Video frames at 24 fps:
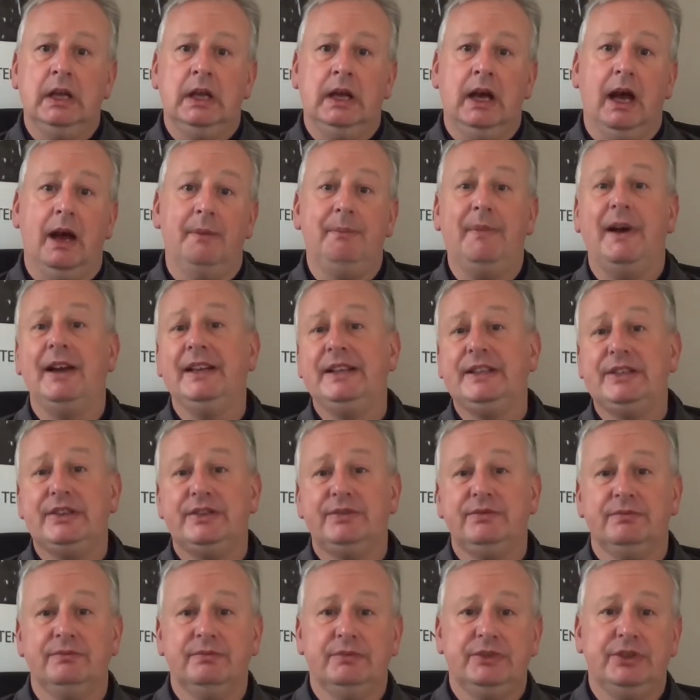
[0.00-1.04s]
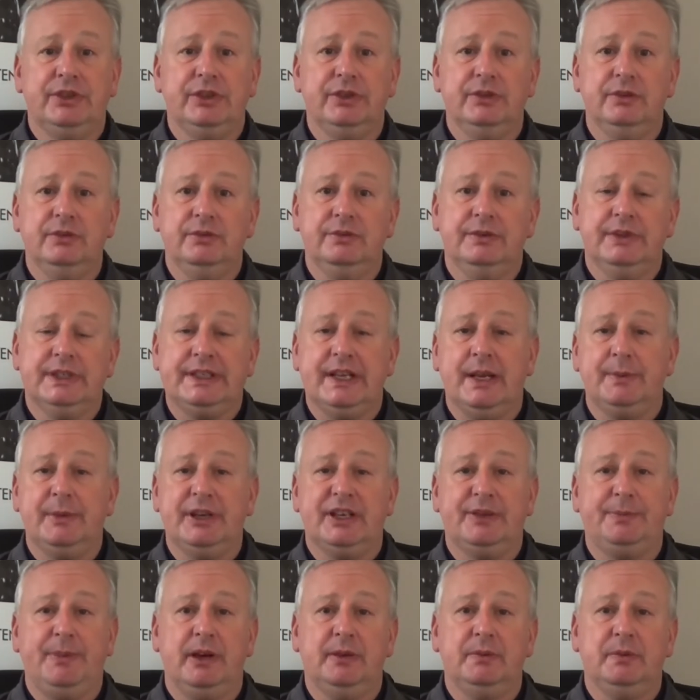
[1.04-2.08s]
I might do the same
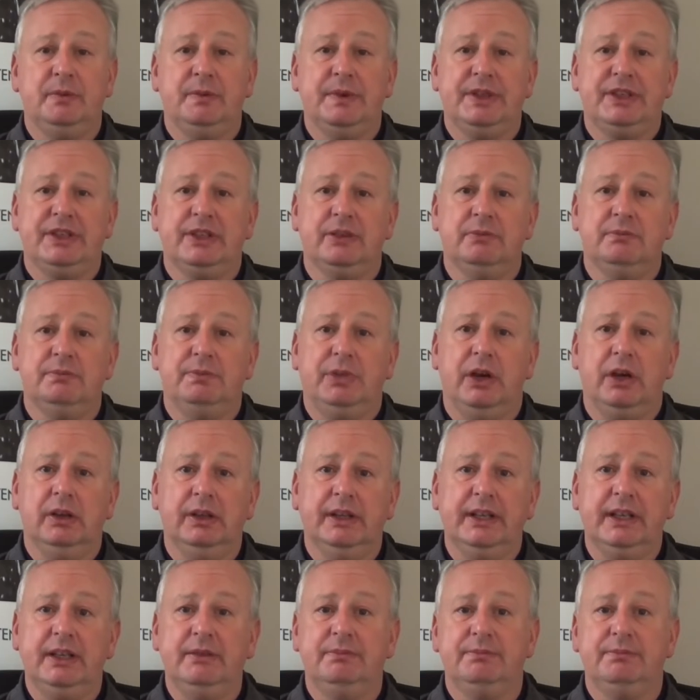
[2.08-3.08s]
experiment with some poly,